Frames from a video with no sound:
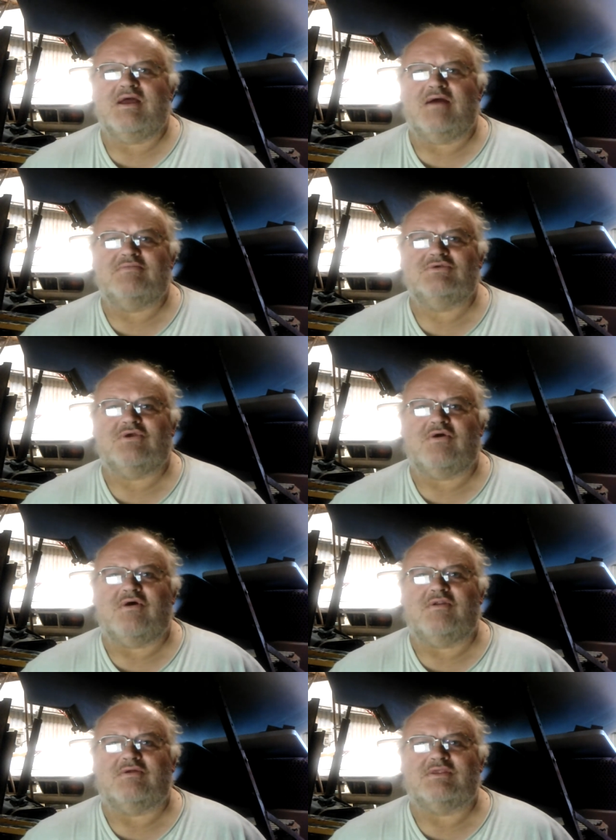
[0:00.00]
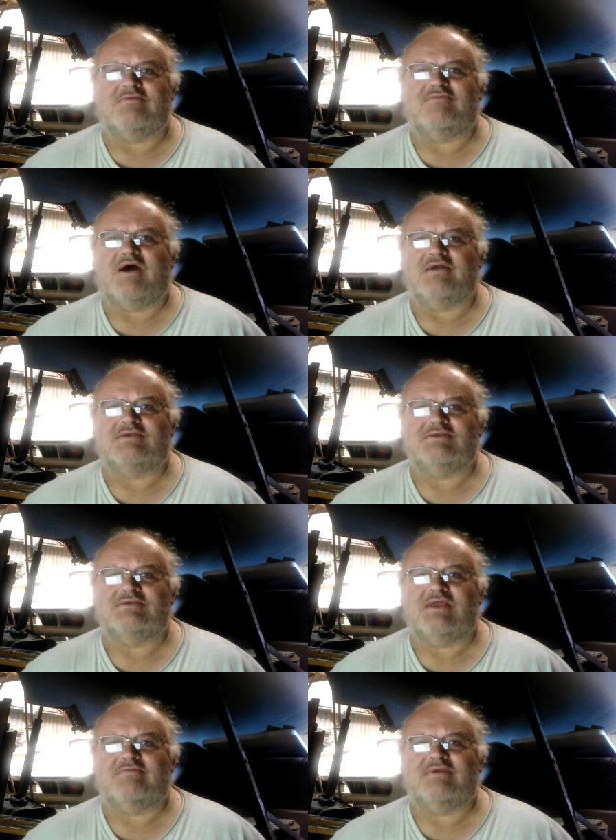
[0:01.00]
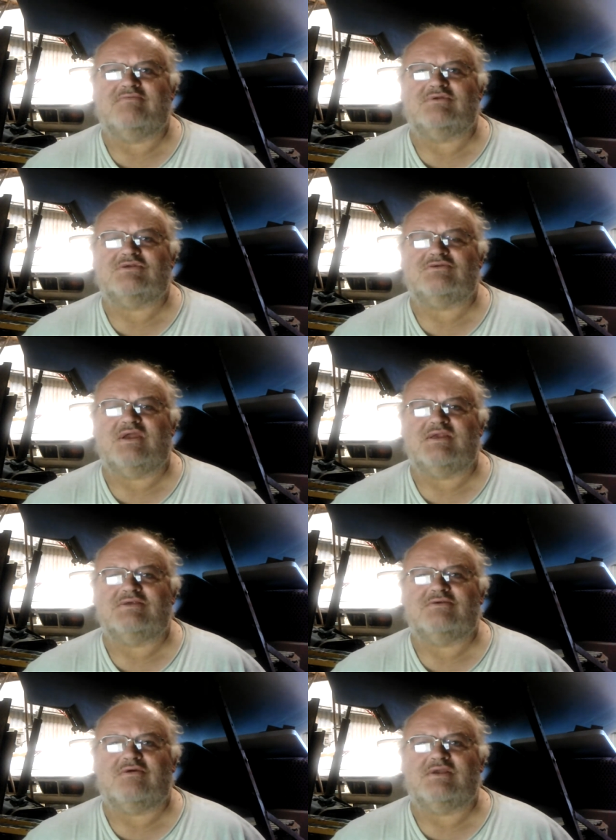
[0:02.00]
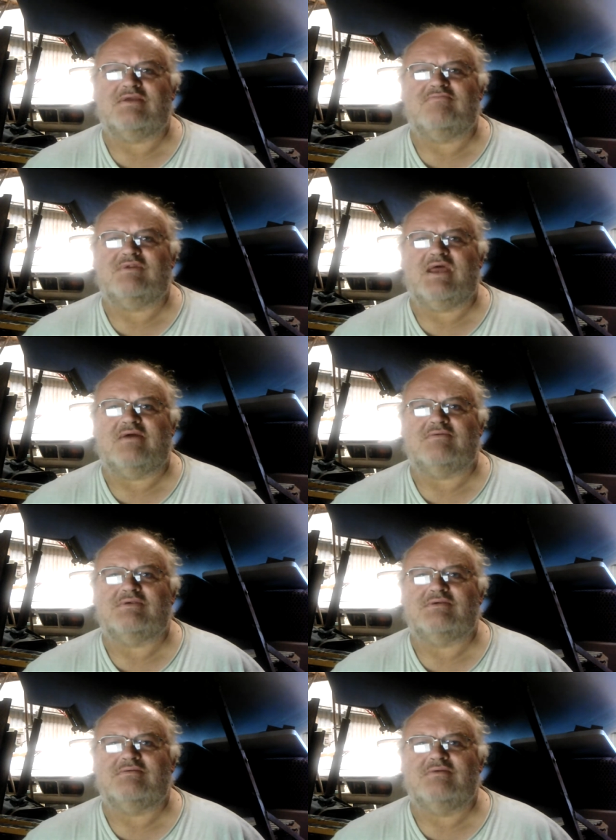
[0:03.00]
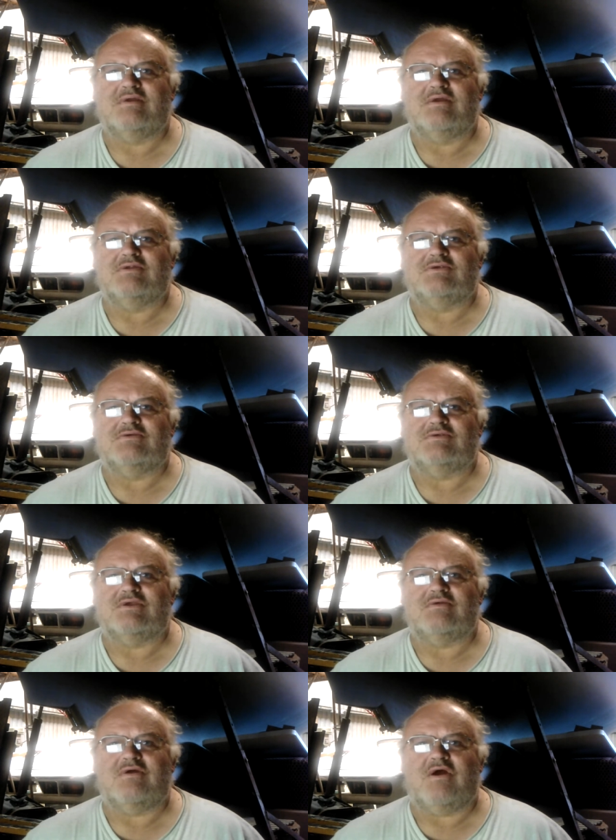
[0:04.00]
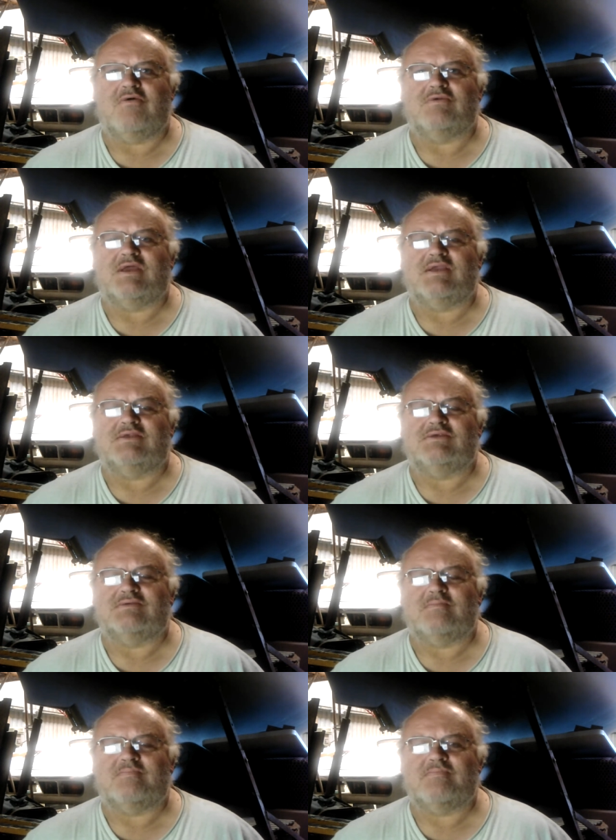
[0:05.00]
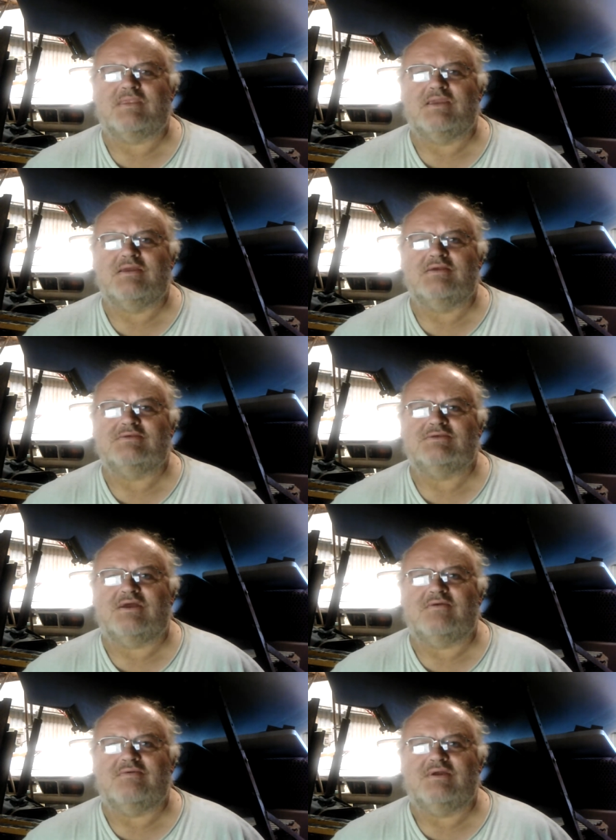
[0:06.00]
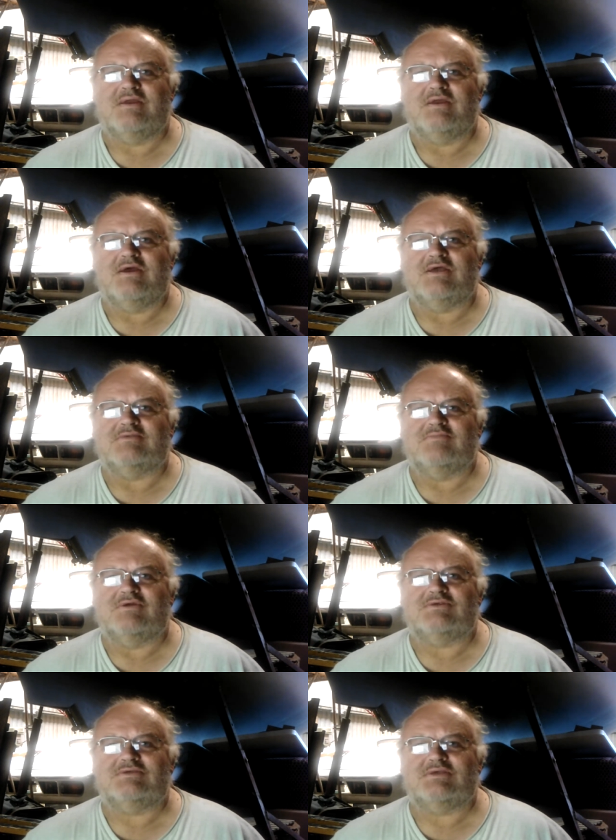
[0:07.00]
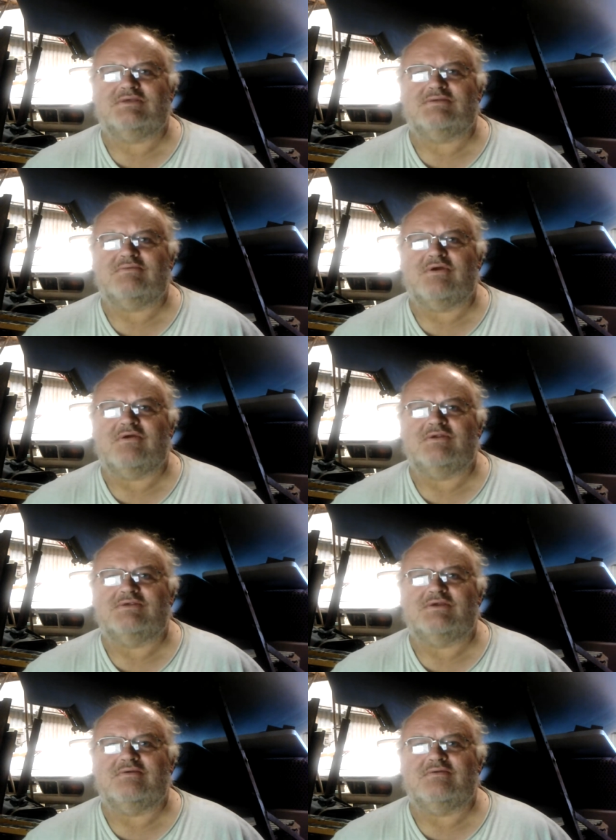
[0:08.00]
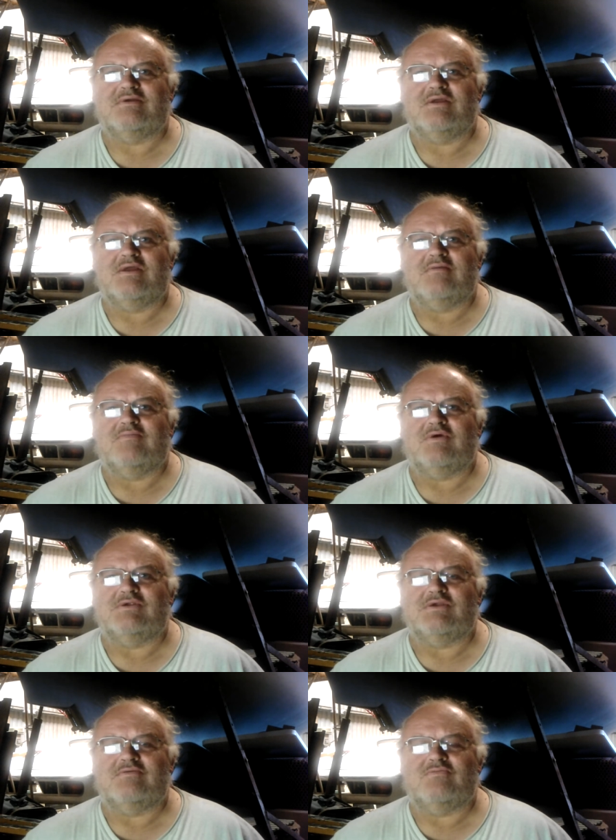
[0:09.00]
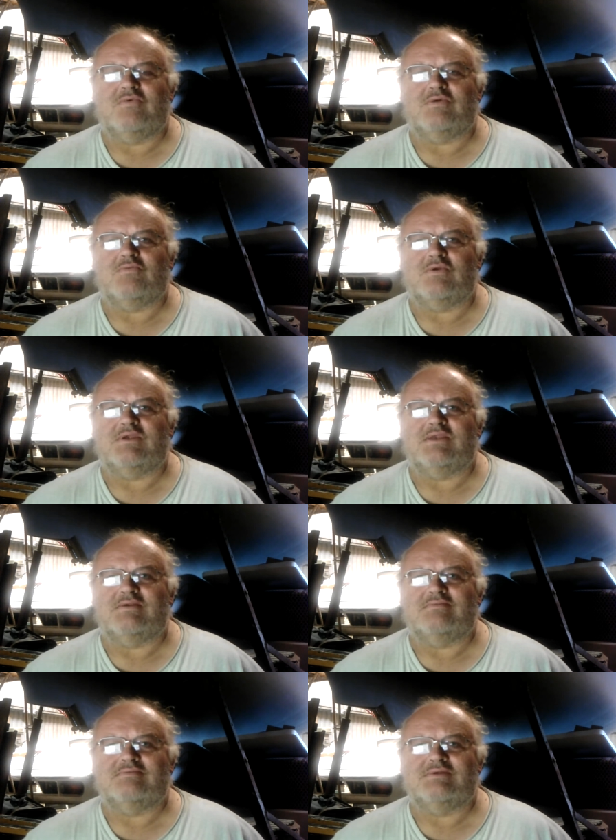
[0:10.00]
I'm sure a lot of the fastenings have either stretched or given out due to old age. So as much as I'm going to put new wood in